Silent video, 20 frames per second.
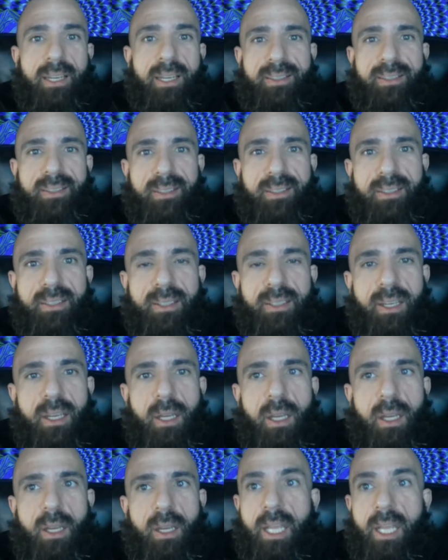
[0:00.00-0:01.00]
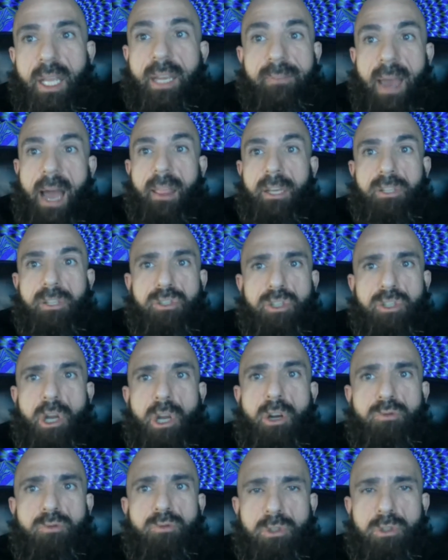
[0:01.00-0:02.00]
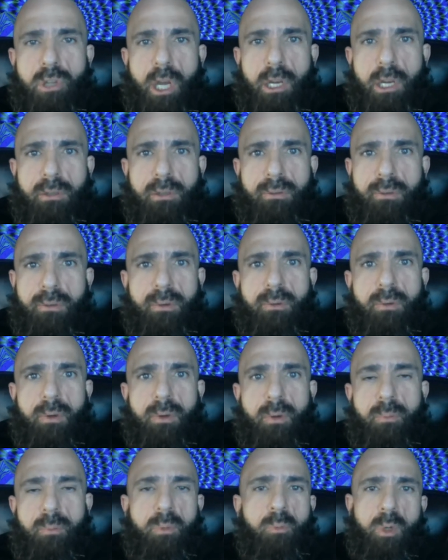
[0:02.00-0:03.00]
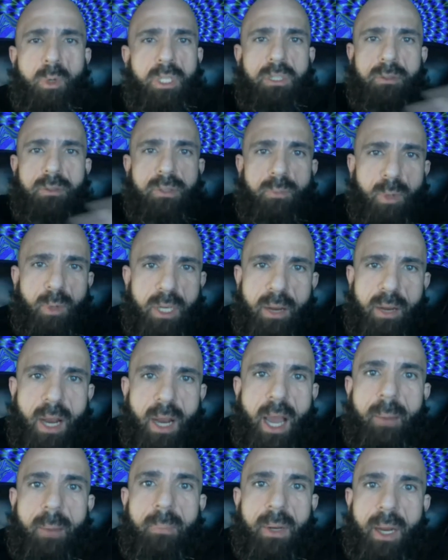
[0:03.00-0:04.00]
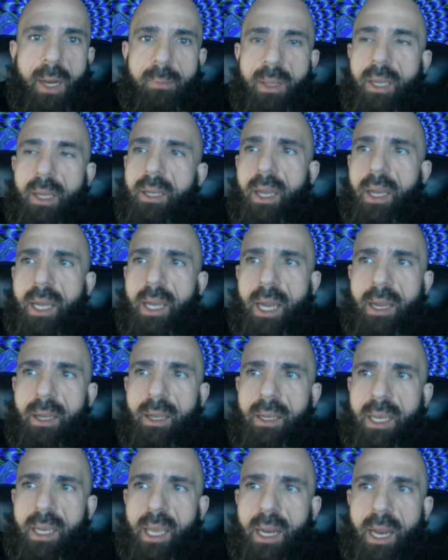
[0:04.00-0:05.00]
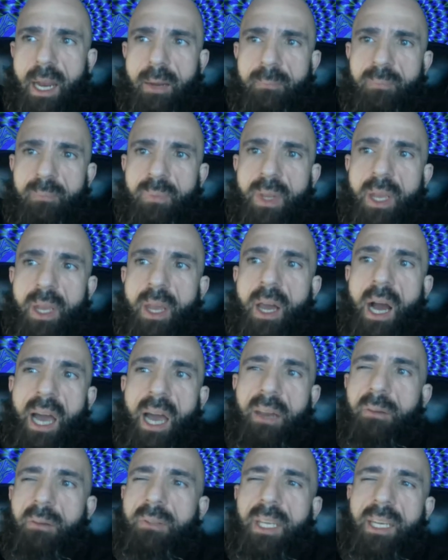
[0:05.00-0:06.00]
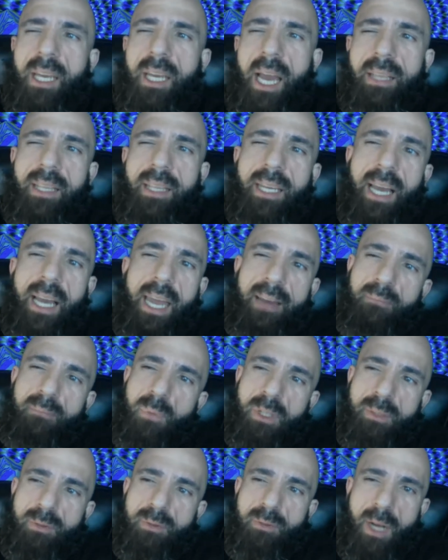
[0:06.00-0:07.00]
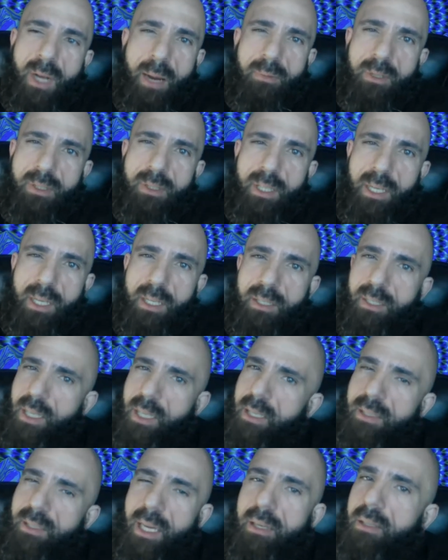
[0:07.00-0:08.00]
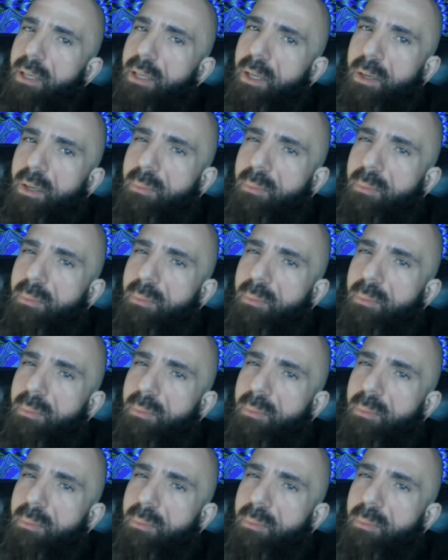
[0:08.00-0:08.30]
like, like if Alex Jones was like, which would never happen. I mean, like, like I, again, I, I don't think I think I have more subscribers than it says I